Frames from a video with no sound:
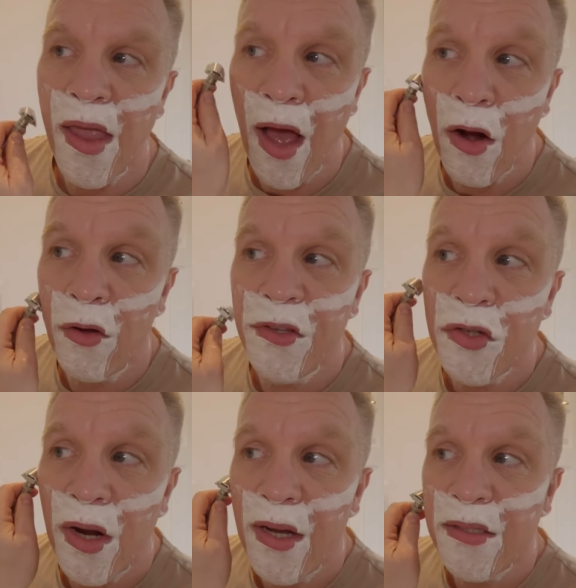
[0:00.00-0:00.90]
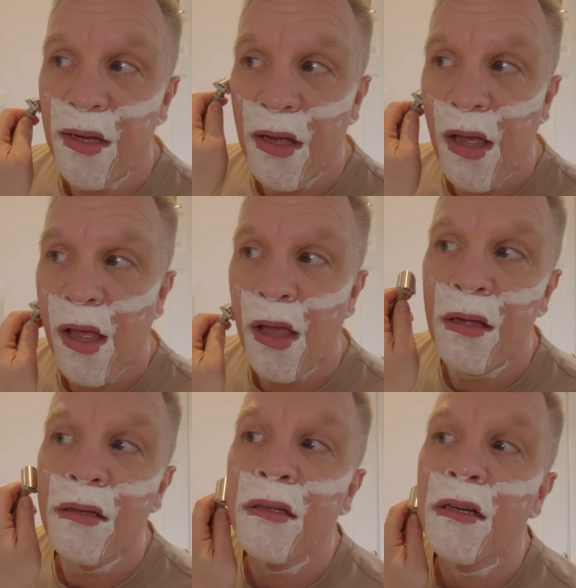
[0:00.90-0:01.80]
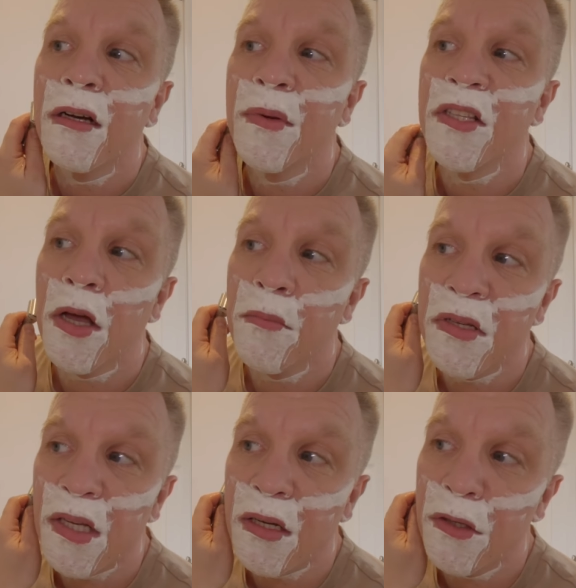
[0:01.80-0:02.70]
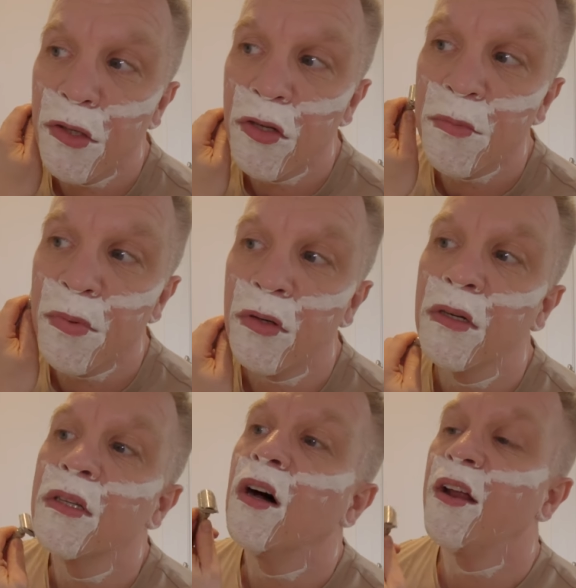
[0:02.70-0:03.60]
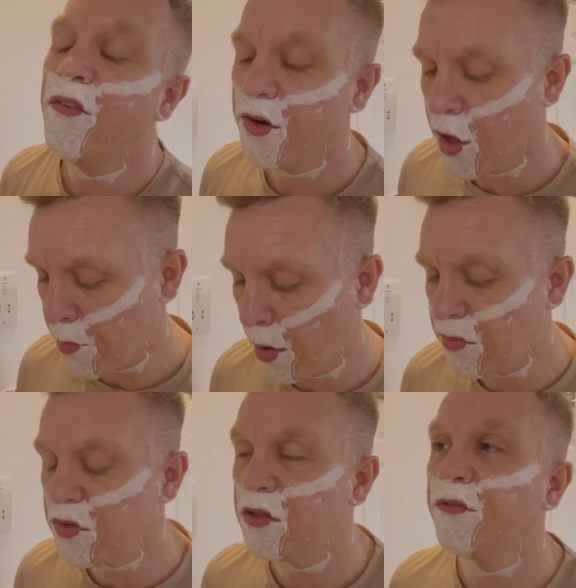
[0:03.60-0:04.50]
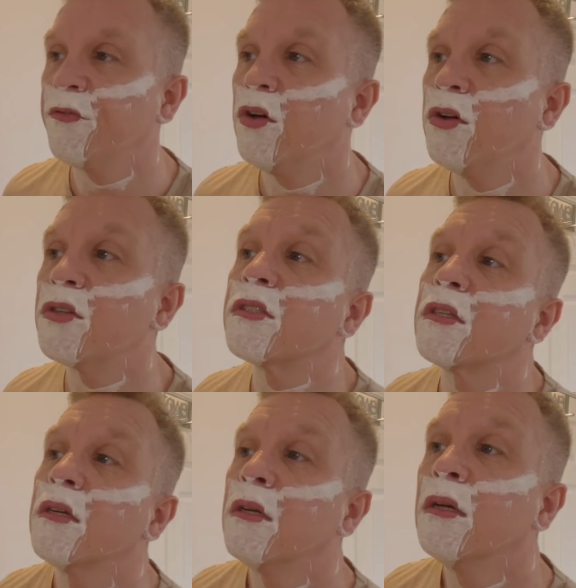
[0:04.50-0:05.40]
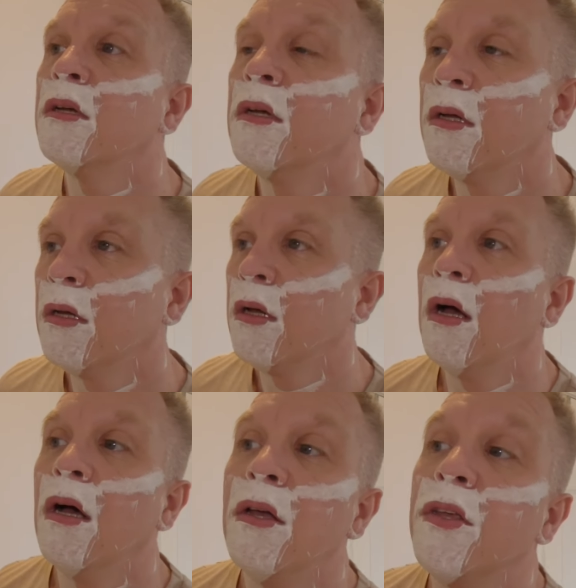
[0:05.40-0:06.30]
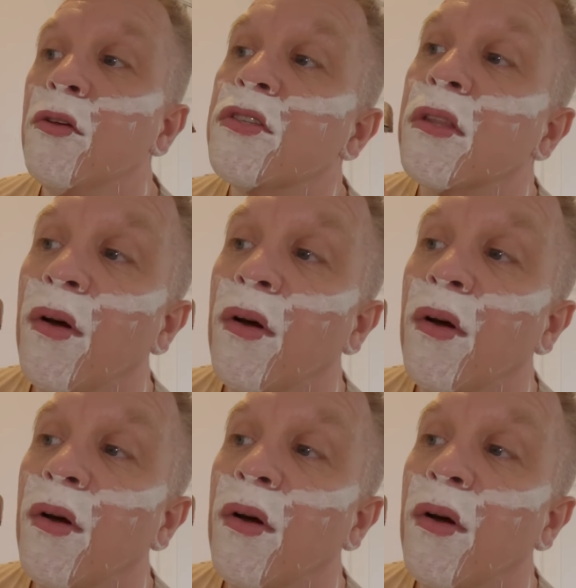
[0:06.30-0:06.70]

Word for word: yeah, I love this razor. I mean, it's only my second use, but I never had no problems in the first uh, use of the